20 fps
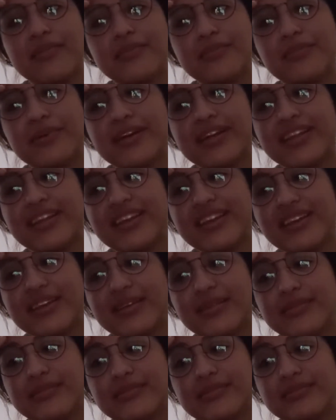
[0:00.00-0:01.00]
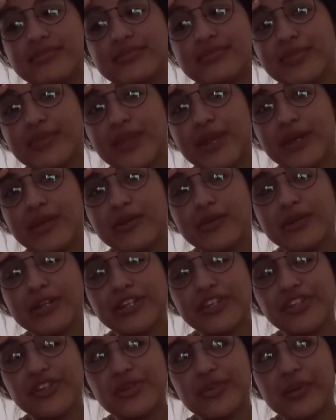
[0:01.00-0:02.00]
But um, I don't want
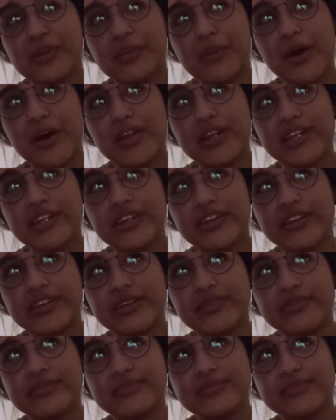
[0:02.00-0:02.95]
to show my monitor.